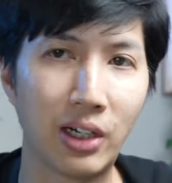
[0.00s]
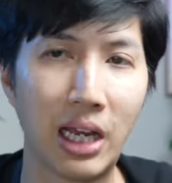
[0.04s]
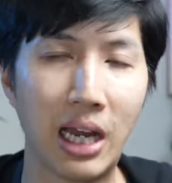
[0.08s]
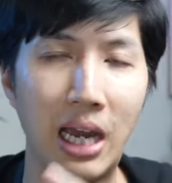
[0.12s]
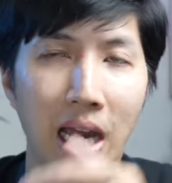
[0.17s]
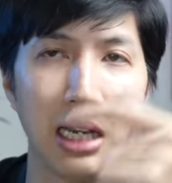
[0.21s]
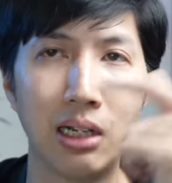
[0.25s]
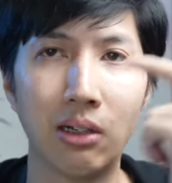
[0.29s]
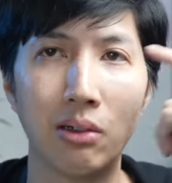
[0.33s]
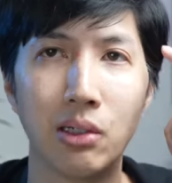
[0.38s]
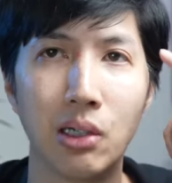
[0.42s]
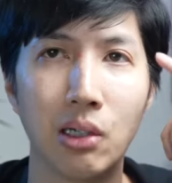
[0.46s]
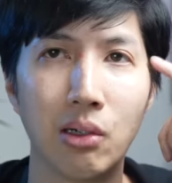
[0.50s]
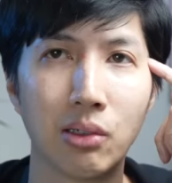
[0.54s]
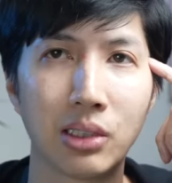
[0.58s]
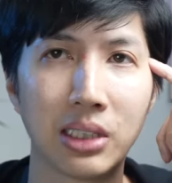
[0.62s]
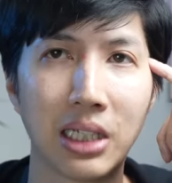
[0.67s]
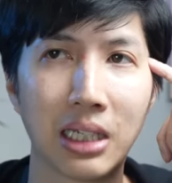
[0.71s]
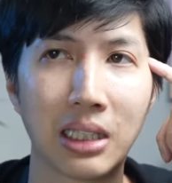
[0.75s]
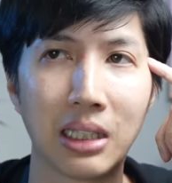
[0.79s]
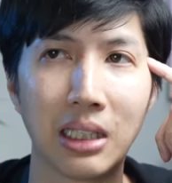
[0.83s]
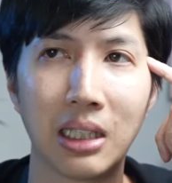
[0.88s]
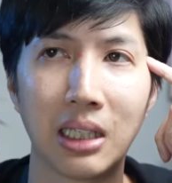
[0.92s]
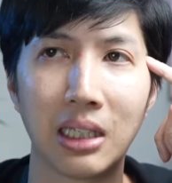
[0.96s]
I don't know
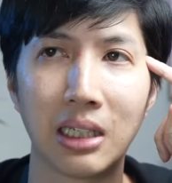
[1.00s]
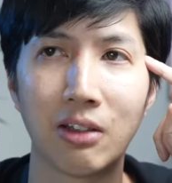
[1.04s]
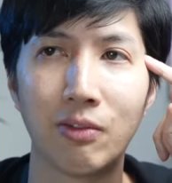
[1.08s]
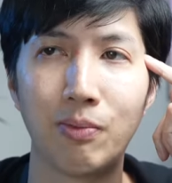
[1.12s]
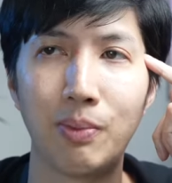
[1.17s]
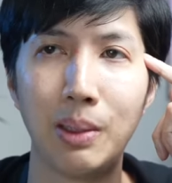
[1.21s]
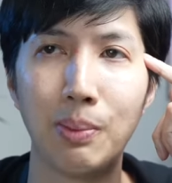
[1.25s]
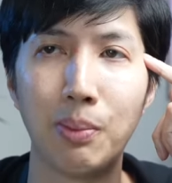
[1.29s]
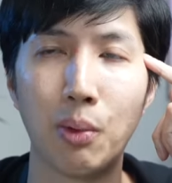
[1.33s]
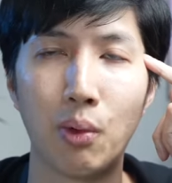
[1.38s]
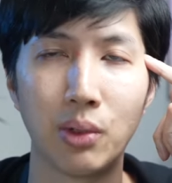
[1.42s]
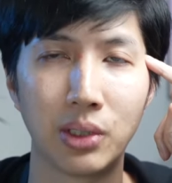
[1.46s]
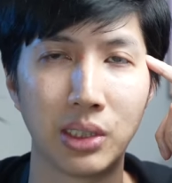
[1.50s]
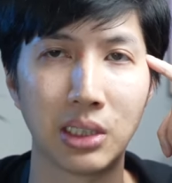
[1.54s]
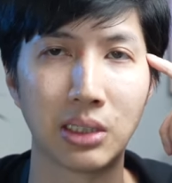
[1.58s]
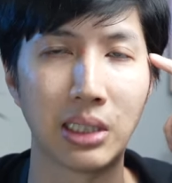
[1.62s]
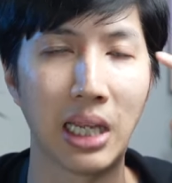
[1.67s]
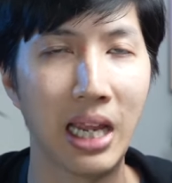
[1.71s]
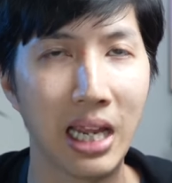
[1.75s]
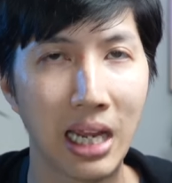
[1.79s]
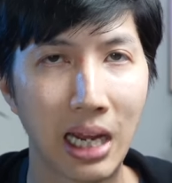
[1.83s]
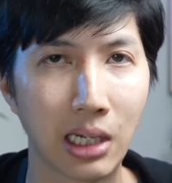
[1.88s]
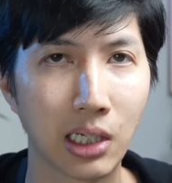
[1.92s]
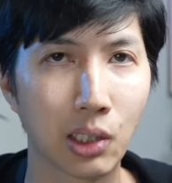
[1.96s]
exactly, like, if people just,
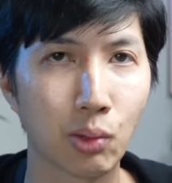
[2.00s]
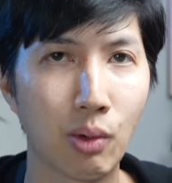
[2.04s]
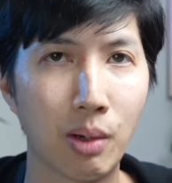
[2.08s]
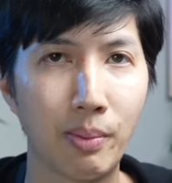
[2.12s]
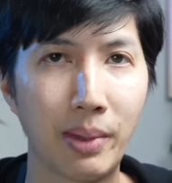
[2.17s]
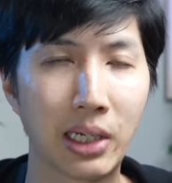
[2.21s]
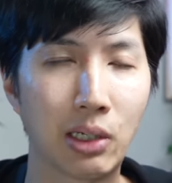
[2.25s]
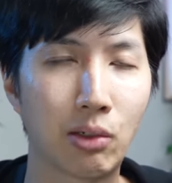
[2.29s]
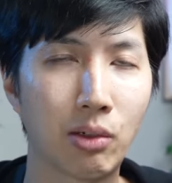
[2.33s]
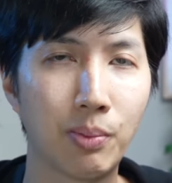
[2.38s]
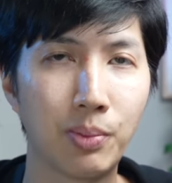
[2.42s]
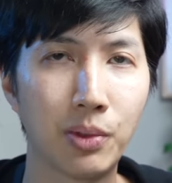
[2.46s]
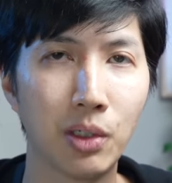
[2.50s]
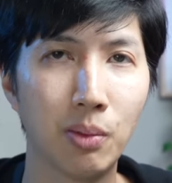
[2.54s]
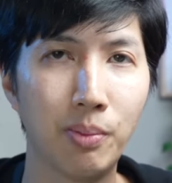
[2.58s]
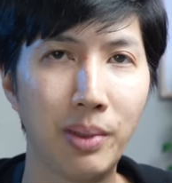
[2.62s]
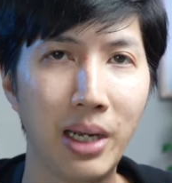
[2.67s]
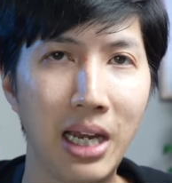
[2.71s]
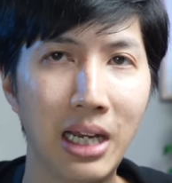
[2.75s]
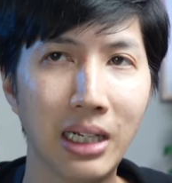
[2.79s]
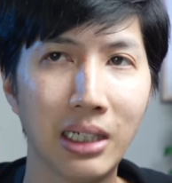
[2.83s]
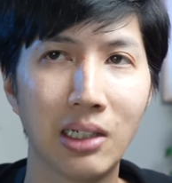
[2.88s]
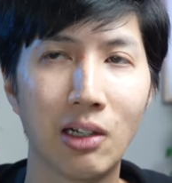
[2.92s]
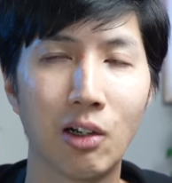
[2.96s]
hey, I just want my crypto
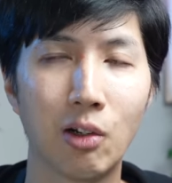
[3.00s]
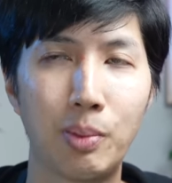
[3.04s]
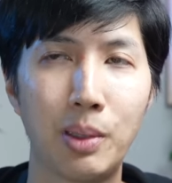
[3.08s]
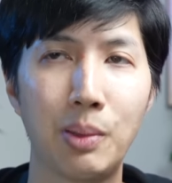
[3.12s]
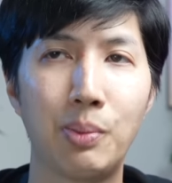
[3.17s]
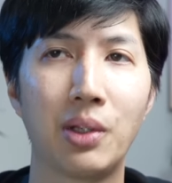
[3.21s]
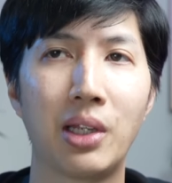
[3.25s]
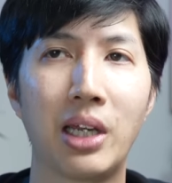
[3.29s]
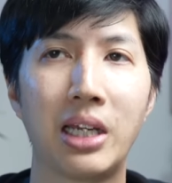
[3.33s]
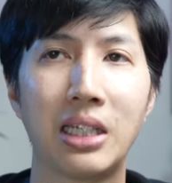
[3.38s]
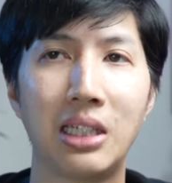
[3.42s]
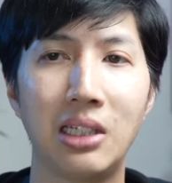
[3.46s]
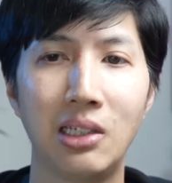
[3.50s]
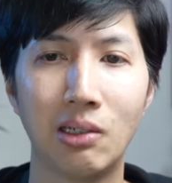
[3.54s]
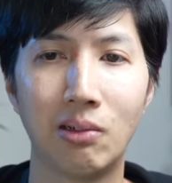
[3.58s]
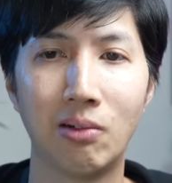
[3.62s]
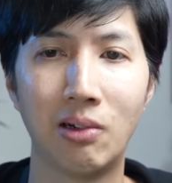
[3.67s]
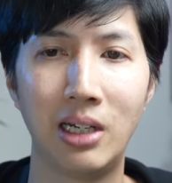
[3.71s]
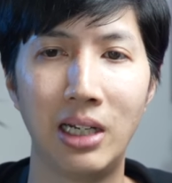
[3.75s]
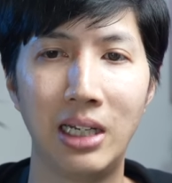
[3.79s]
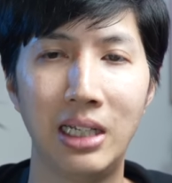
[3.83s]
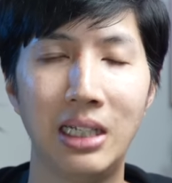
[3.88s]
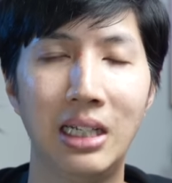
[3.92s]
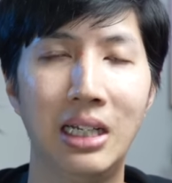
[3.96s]
back, or people like, you know
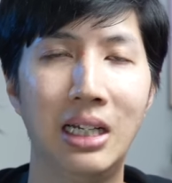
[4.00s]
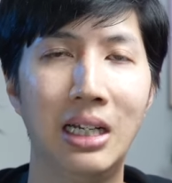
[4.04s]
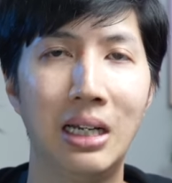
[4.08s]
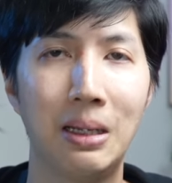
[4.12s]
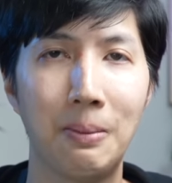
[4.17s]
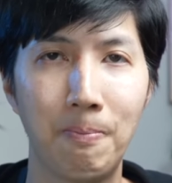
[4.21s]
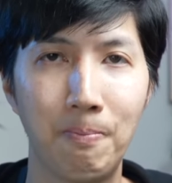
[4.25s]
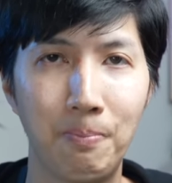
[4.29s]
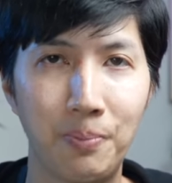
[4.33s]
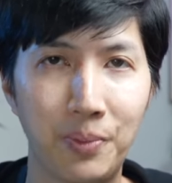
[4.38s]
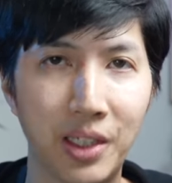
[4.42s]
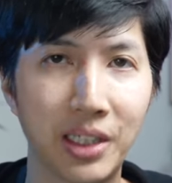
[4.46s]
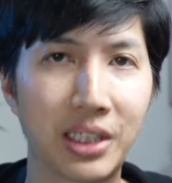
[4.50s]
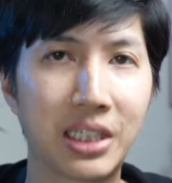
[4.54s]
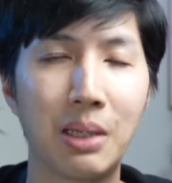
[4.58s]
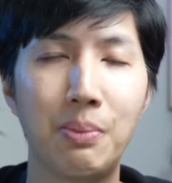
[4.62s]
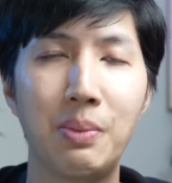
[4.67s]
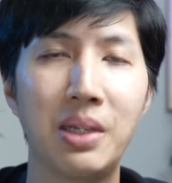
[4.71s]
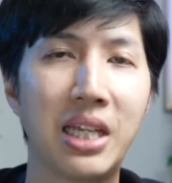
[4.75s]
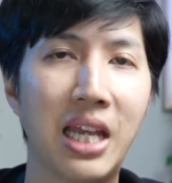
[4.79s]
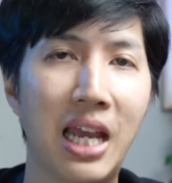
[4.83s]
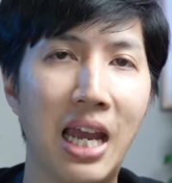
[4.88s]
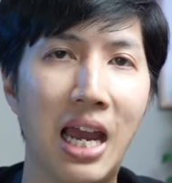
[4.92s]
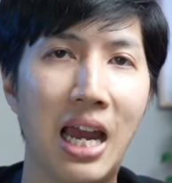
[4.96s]
what, just give
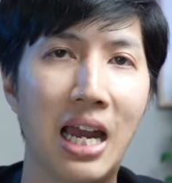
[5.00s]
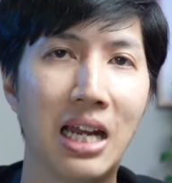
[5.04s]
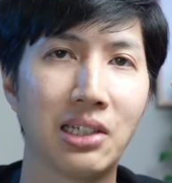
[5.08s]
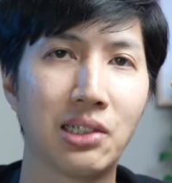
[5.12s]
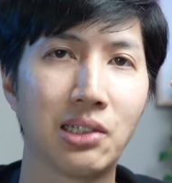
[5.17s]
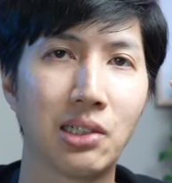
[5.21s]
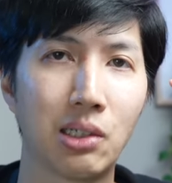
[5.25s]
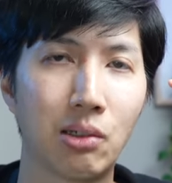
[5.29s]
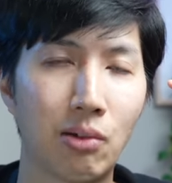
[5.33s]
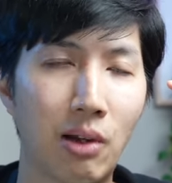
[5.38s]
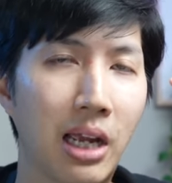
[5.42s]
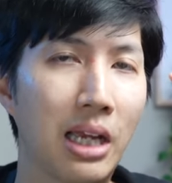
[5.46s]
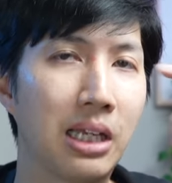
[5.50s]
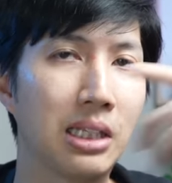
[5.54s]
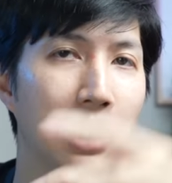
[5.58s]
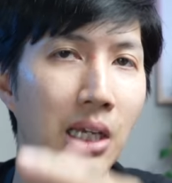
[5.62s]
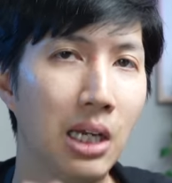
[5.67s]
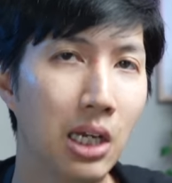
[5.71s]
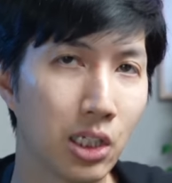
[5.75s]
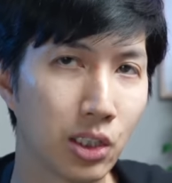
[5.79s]
me cash, right?